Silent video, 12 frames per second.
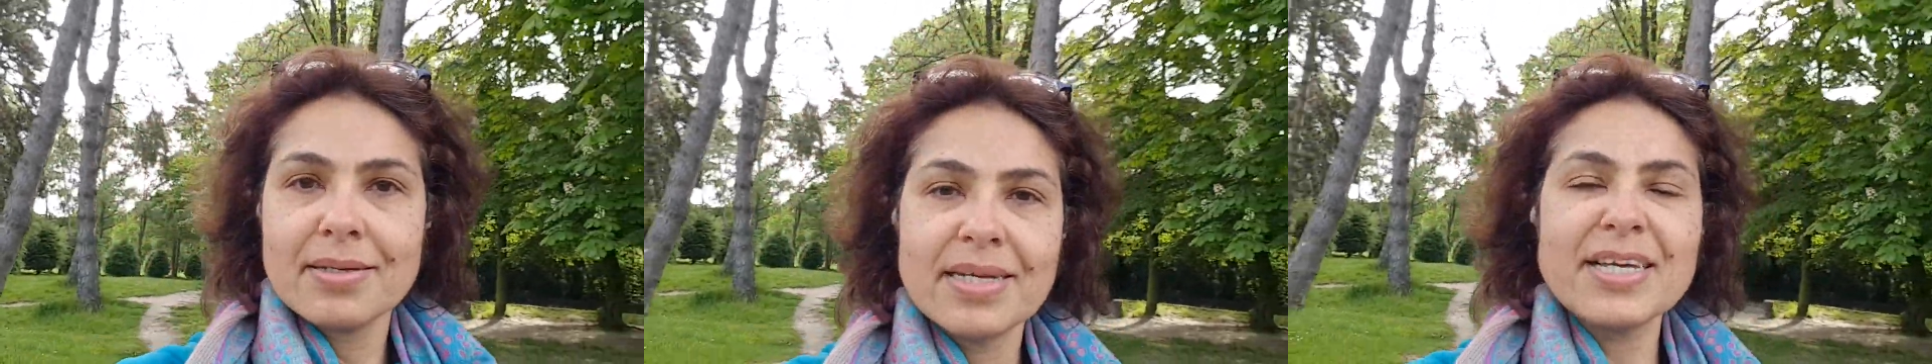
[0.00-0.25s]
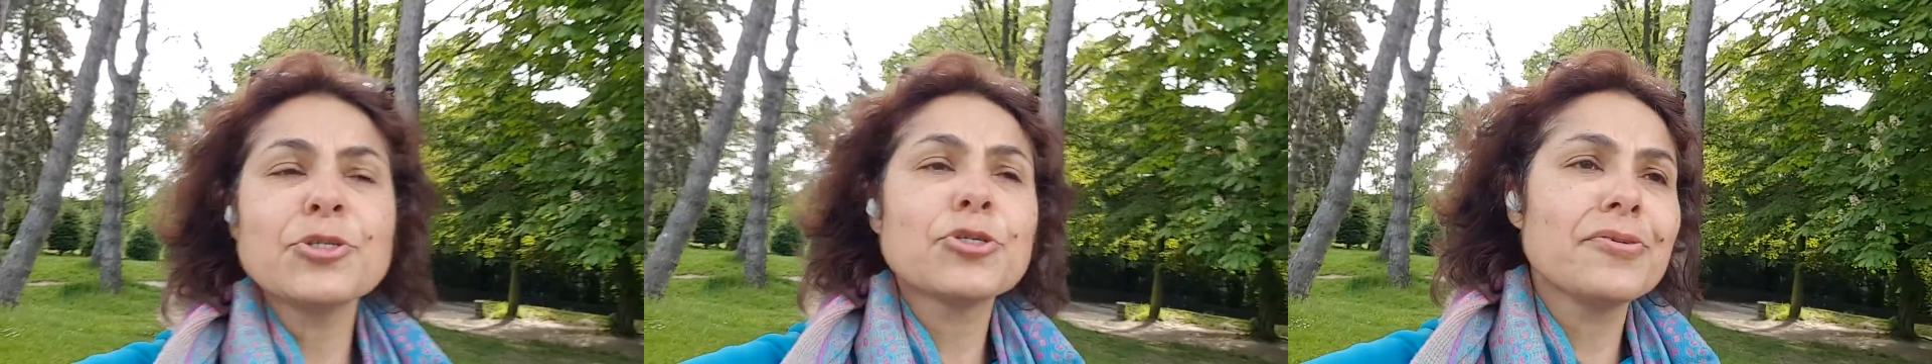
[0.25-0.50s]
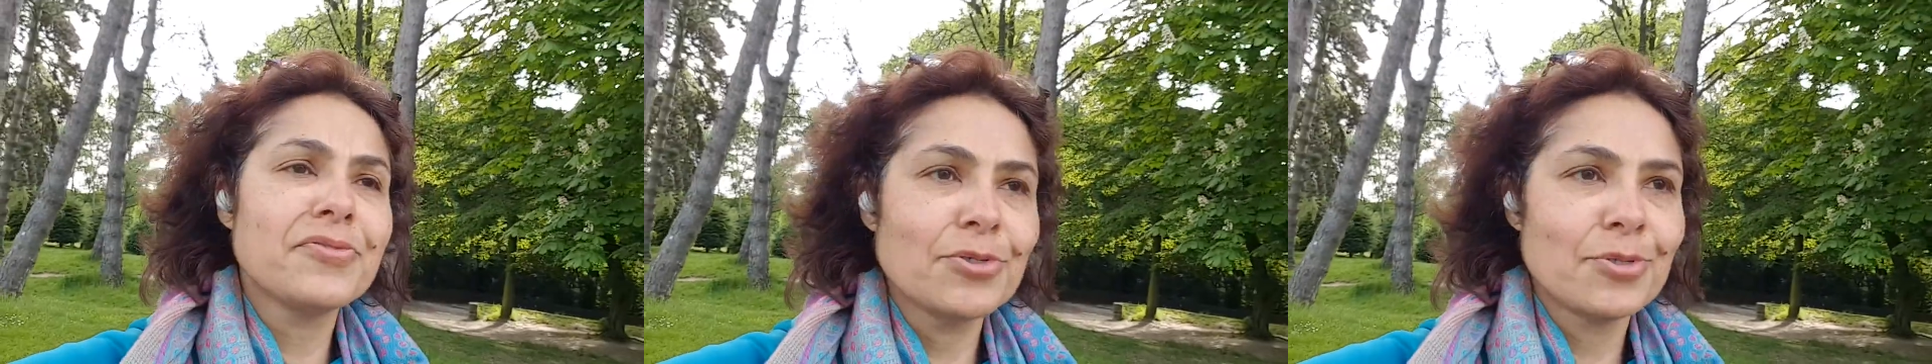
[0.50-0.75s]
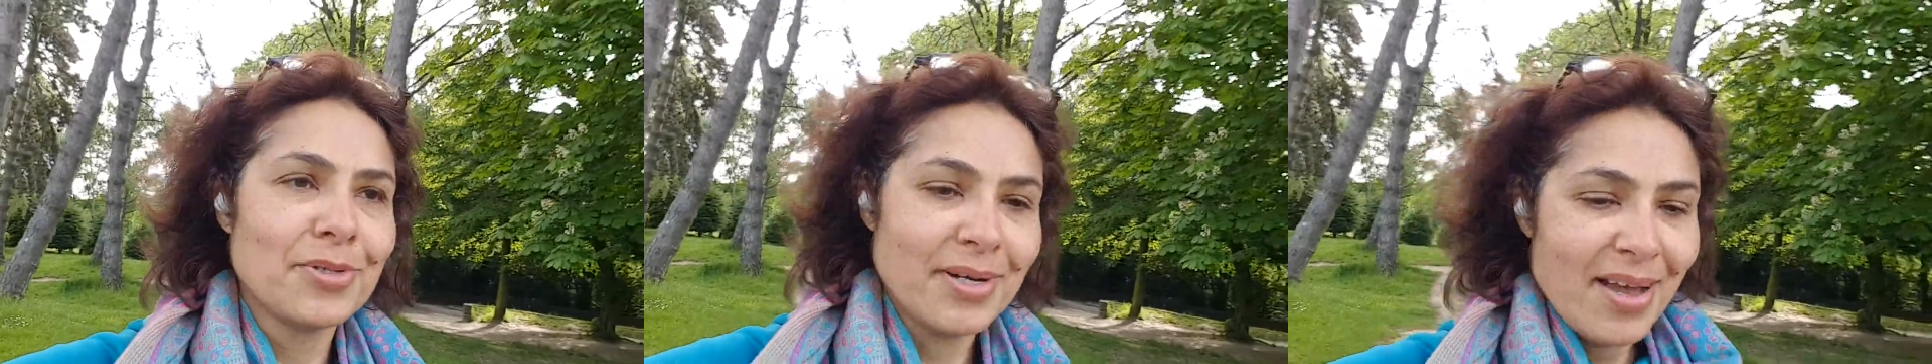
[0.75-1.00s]

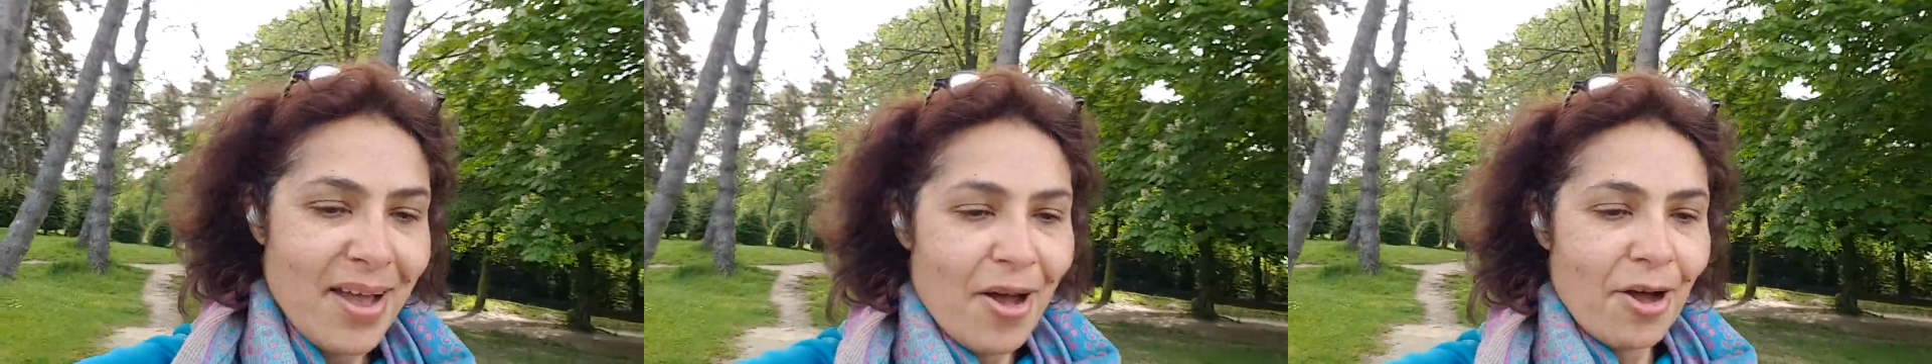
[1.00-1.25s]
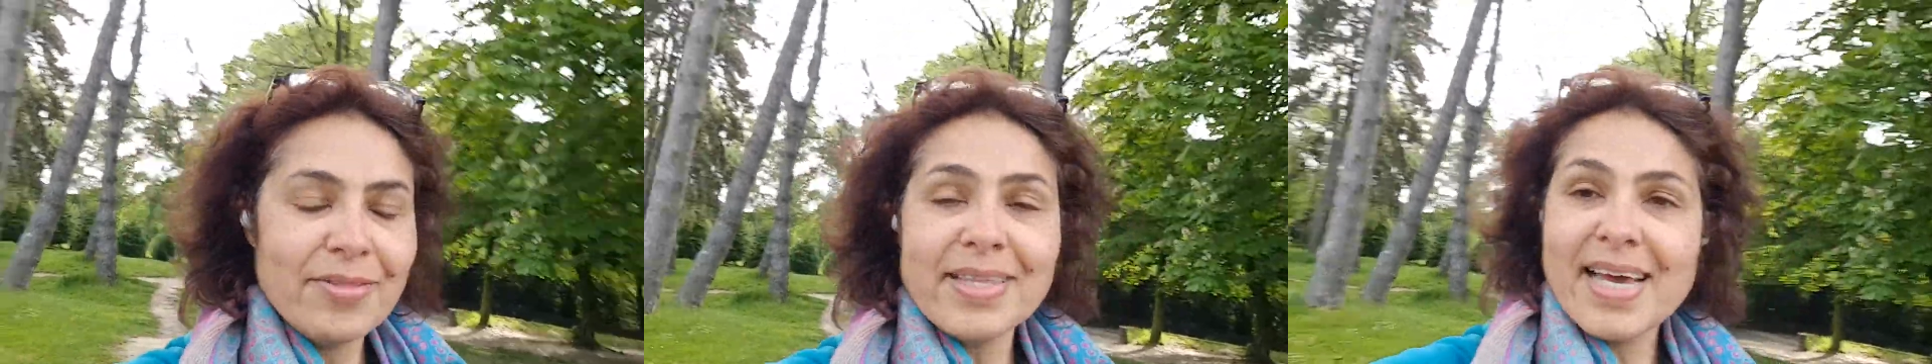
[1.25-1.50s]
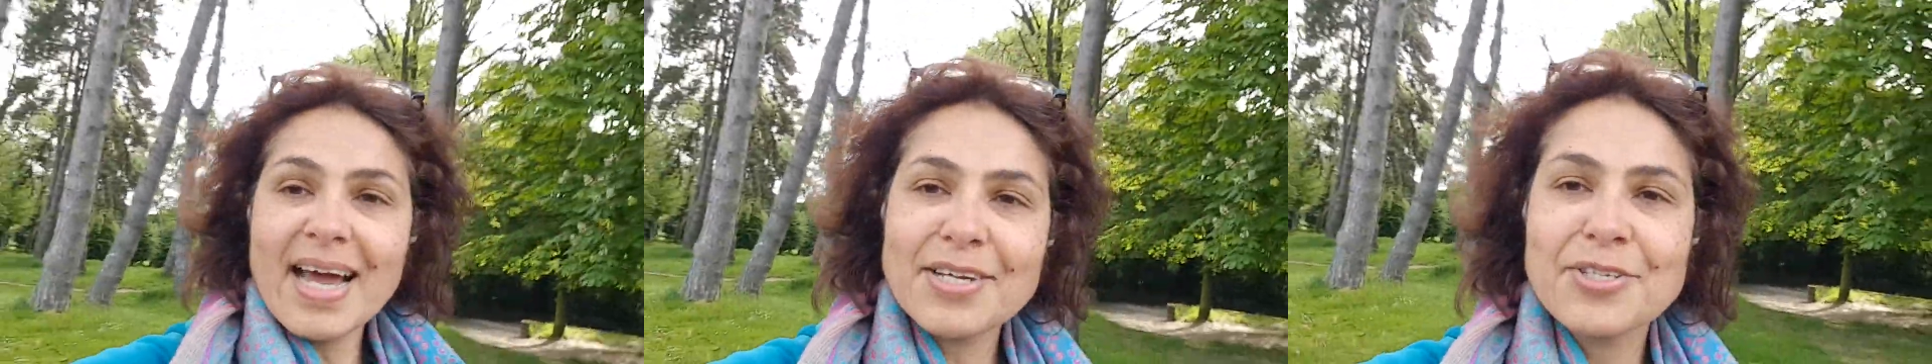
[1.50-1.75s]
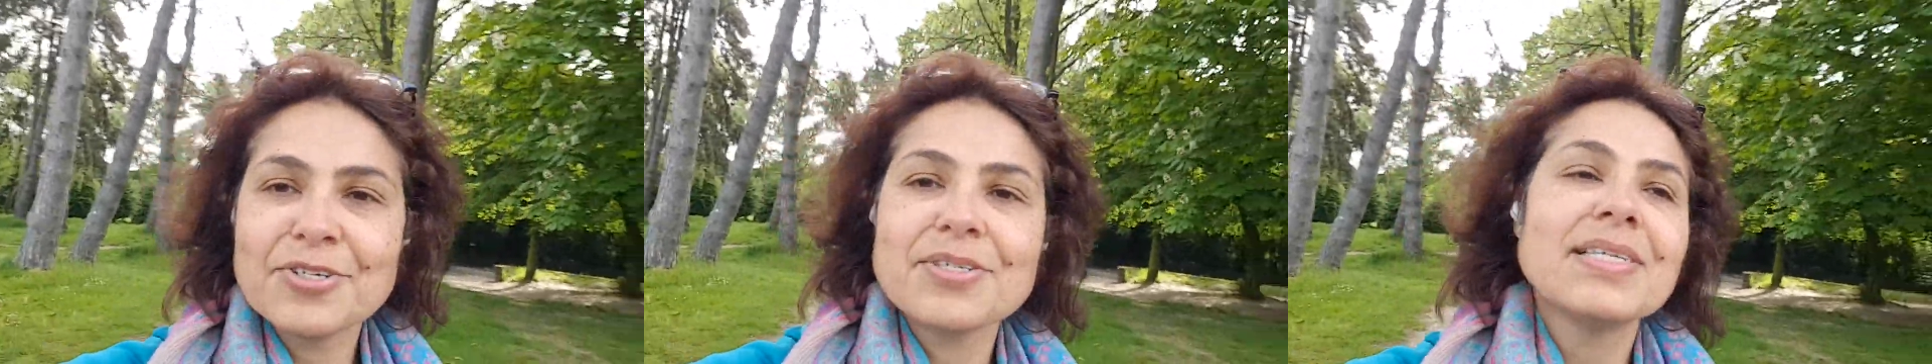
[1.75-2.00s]
interview on the
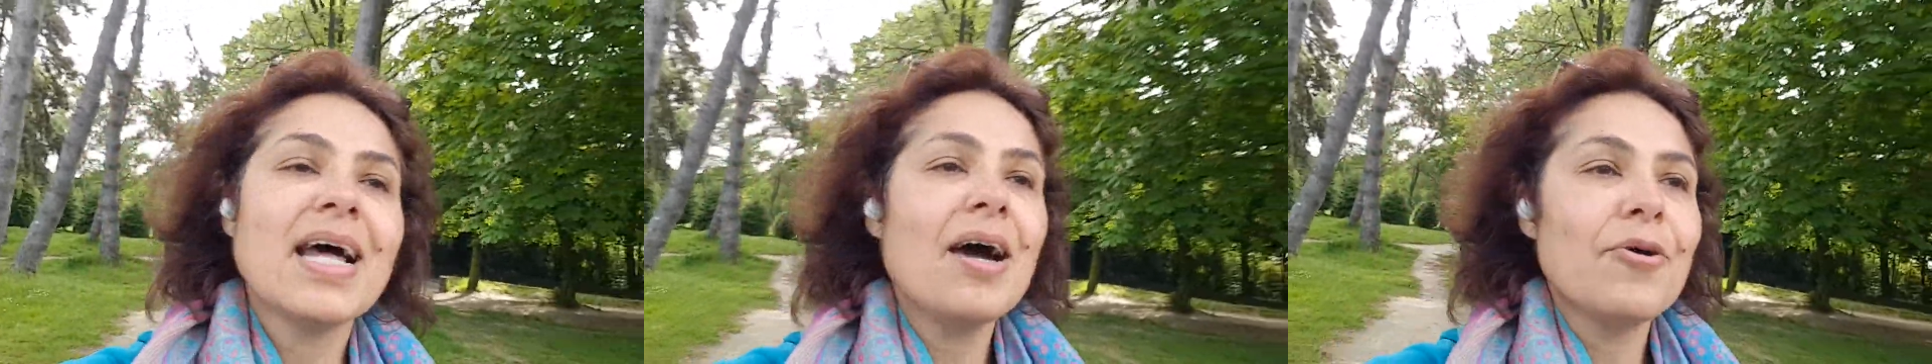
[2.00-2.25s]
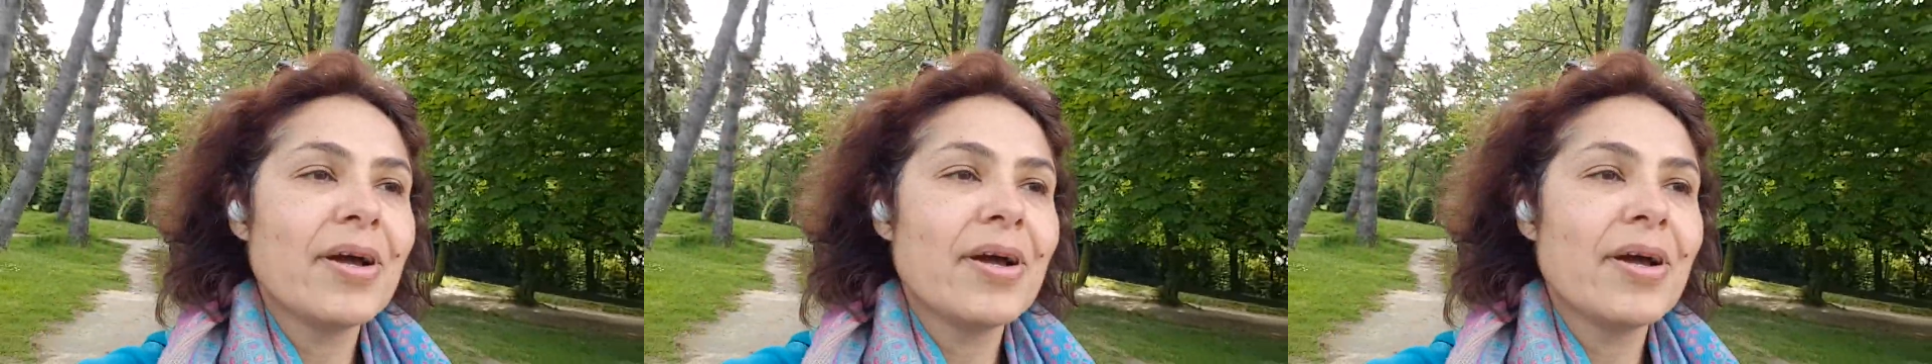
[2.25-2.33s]
actors now.